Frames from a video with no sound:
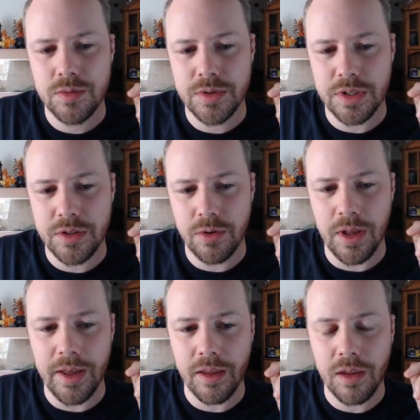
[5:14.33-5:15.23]
which I do
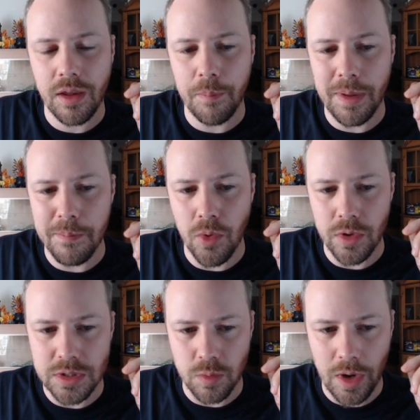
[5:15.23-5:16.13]
like a bit more
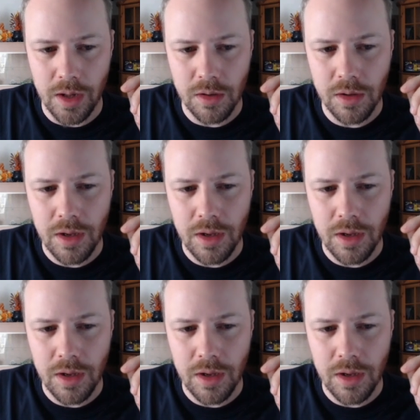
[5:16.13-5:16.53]
as well.